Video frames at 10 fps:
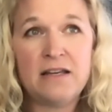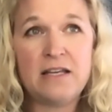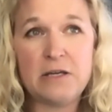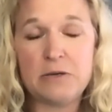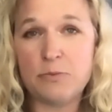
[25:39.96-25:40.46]

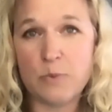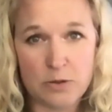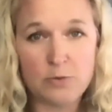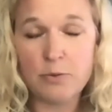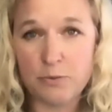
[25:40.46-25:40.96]
he
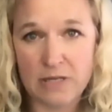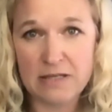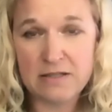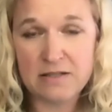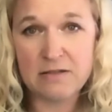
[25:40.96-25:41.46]
went through
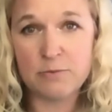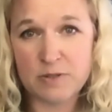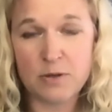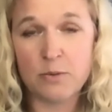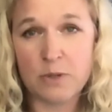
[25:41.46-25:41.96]
this,
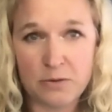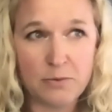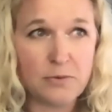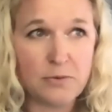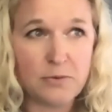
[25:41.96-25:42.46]
was going
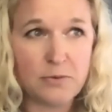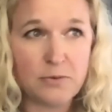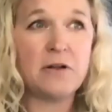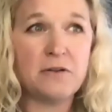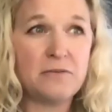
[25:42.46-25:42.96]
through this. I
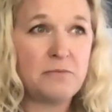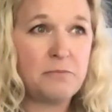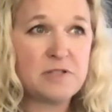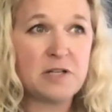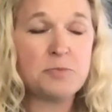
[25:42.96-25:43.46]
felt
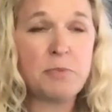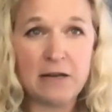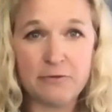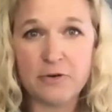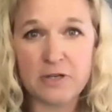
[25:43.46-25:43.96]
such
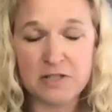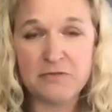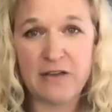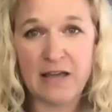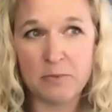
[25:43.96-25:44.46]
pain for
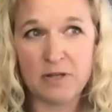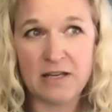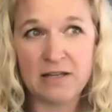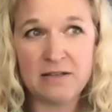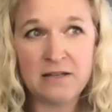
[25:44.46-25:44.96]
his
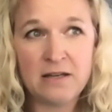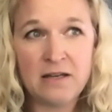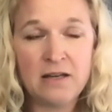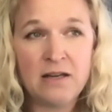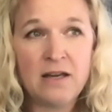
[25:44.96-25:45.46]
family.
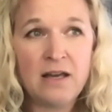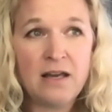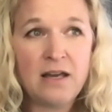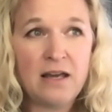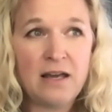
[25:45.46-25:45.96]

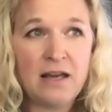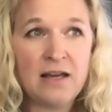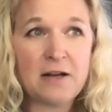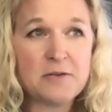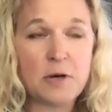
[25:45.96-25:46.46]

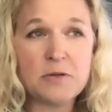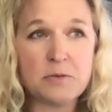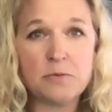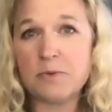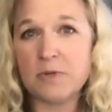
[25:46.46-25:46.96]
And I was
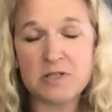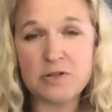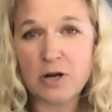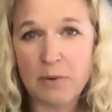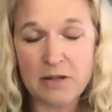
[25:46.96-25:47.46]
also really
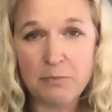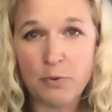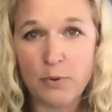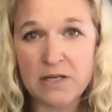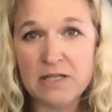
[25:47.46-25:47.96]
struck by the
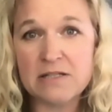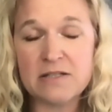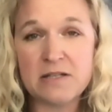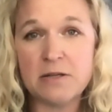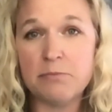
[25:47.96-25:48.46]

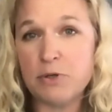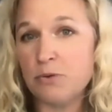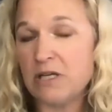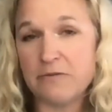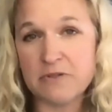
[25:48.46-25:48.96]
poignance and the
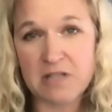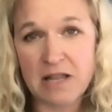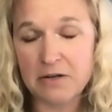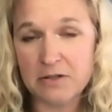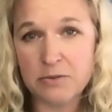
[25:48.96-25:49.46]
beauty of his
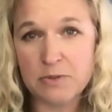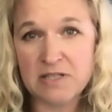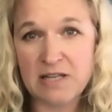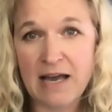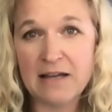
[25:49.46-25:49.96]
letter to
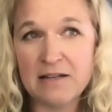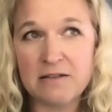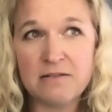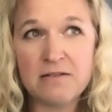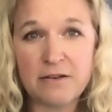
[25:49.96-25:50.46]
his dad.
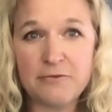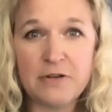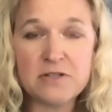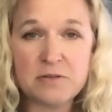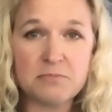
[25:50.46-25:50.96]
And I
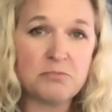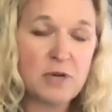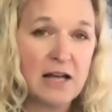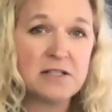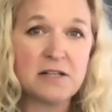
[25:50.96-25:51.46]
felt some
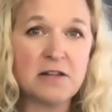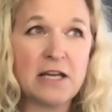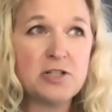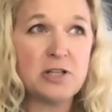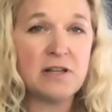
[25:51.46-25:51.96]

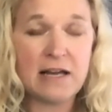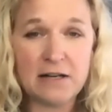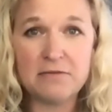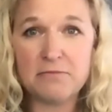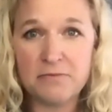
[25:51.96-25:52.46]
consolation that